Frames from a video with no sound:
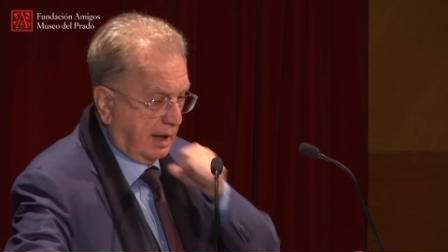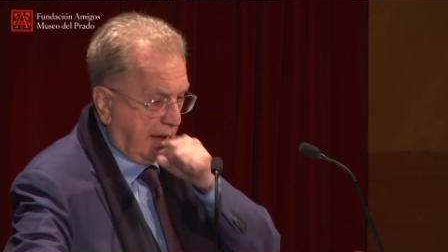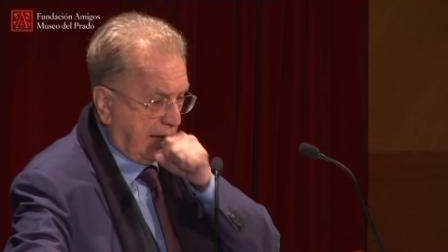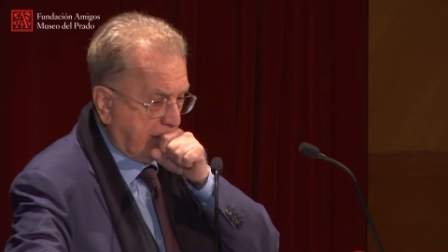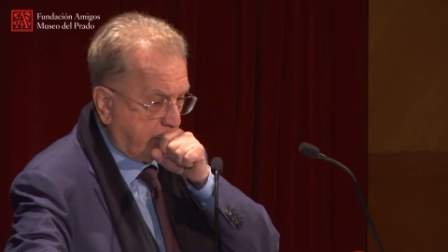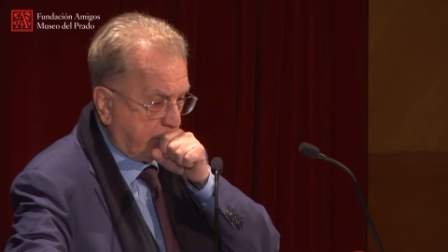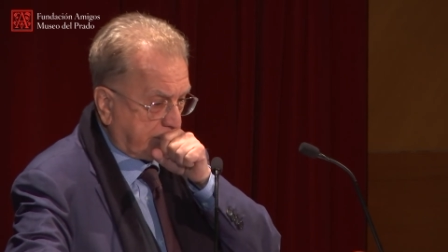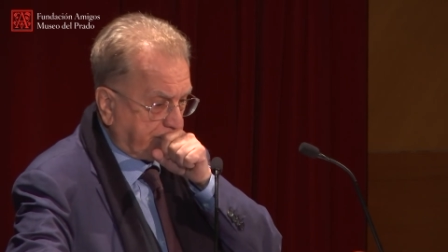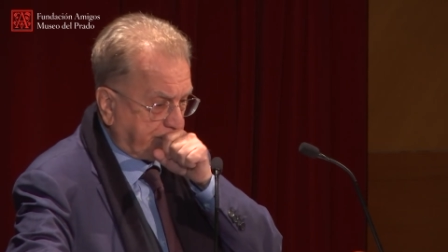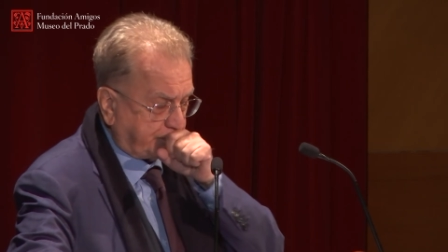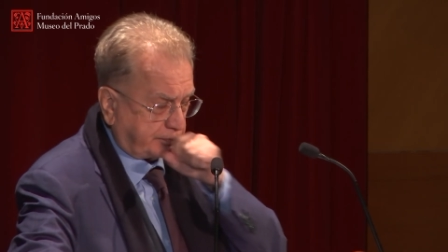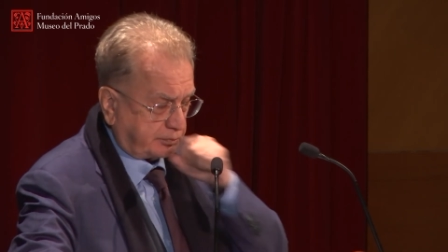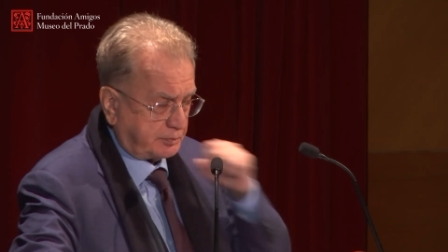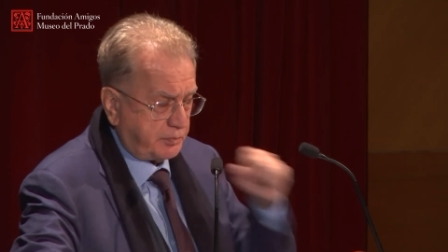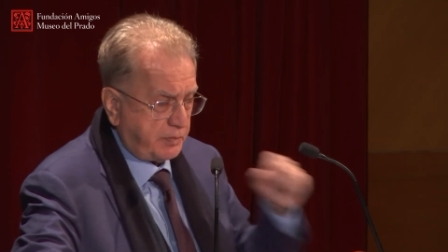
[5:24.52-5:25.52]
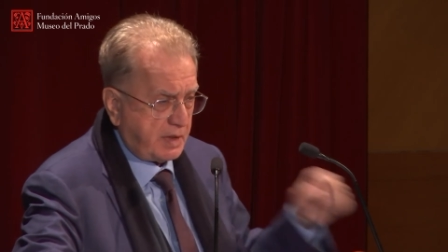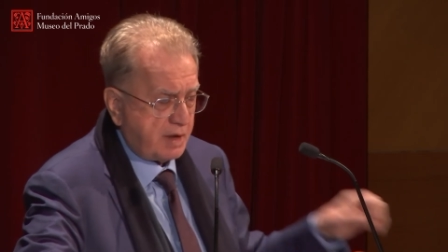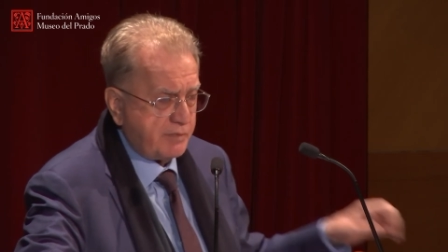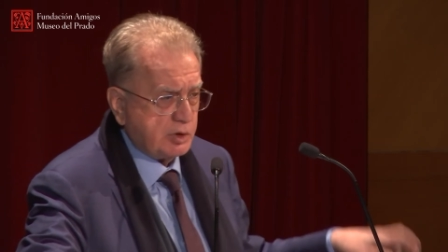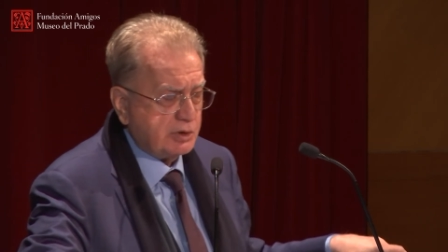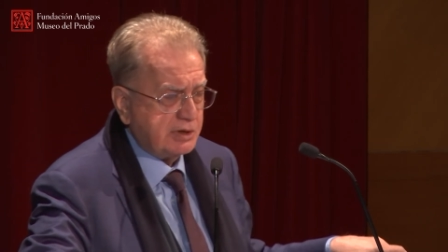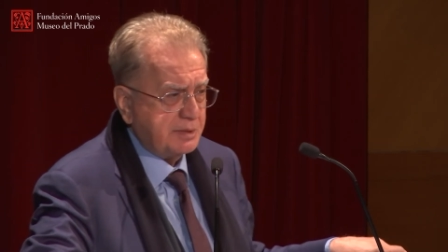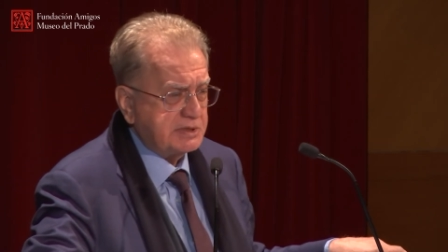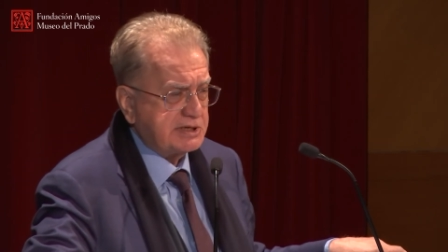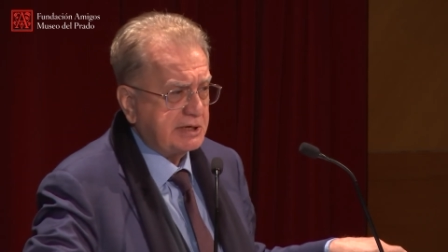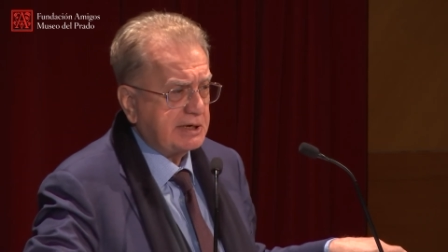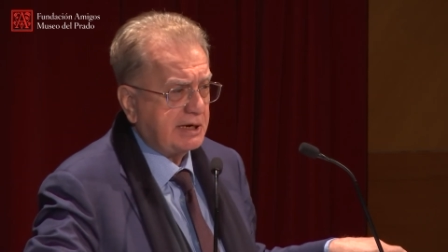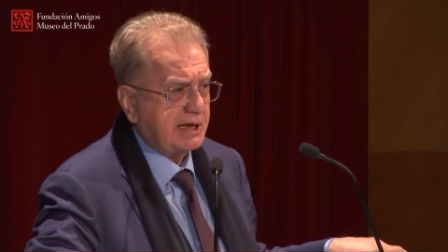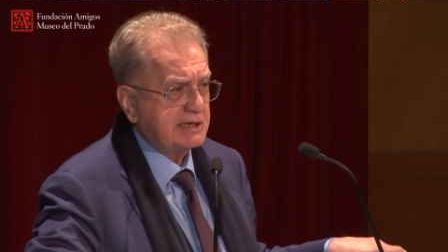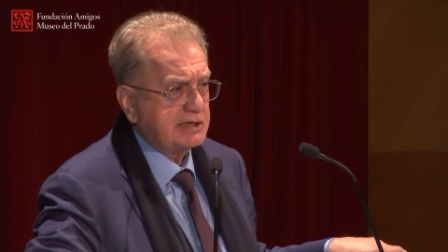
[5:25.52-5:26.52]
And we call them
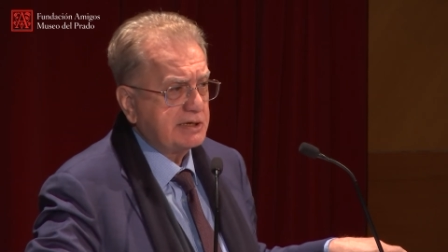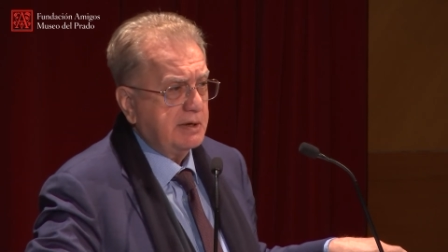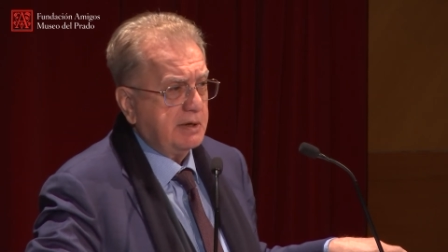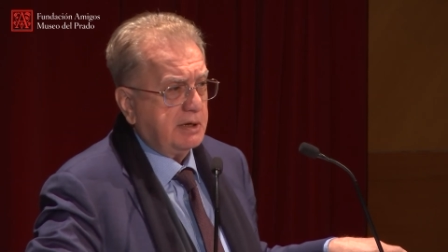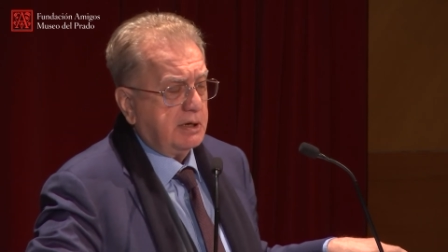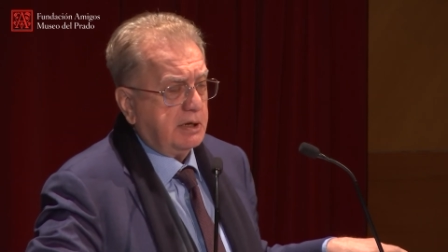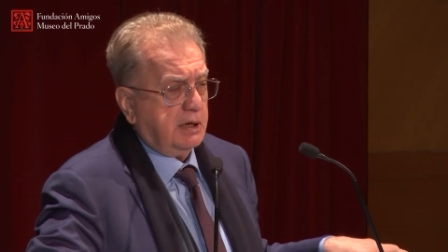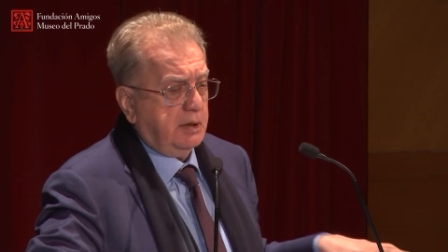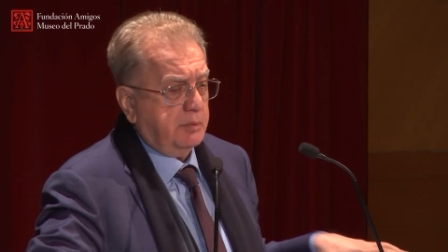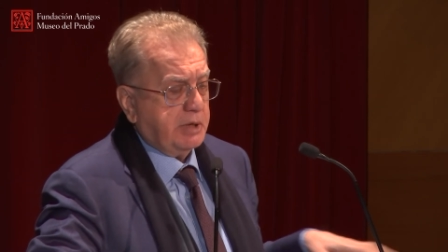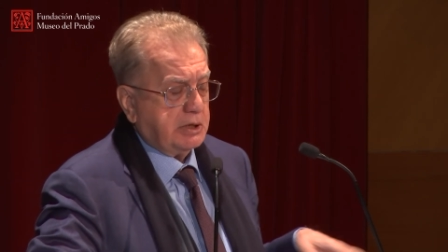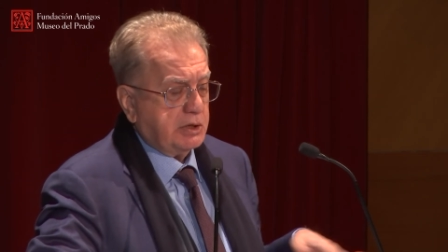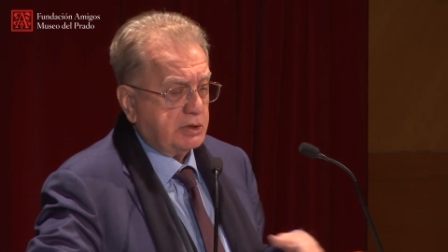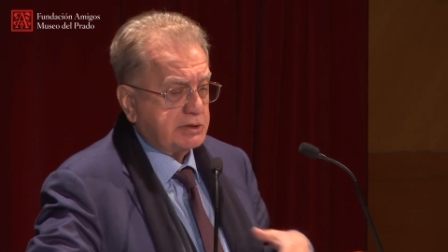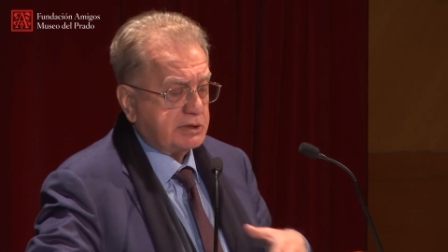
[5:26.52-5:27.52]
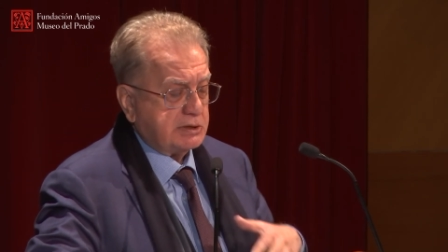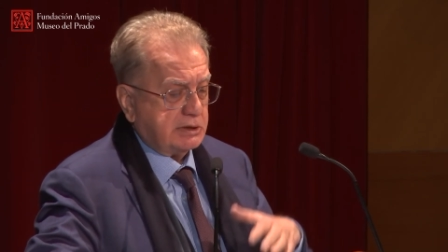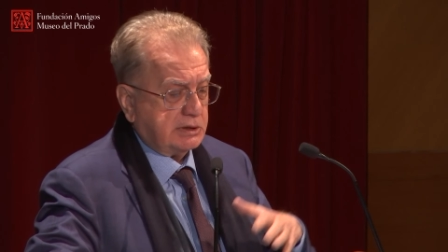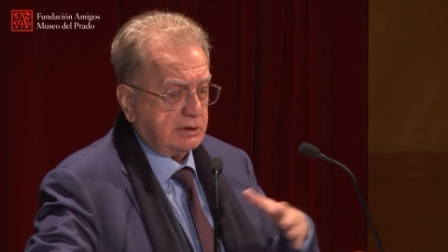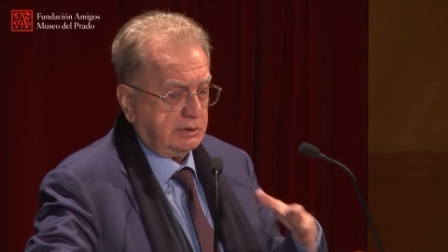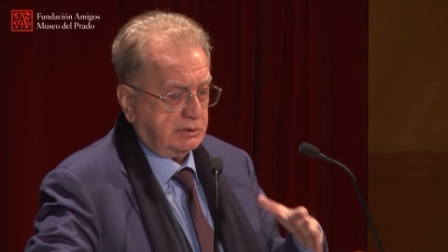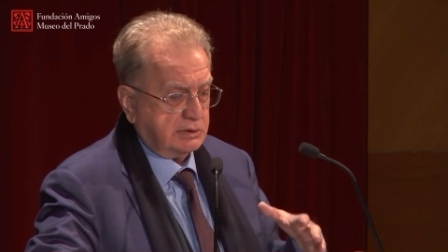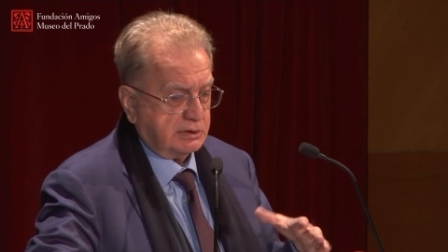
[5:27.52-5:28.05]
satellites because uh,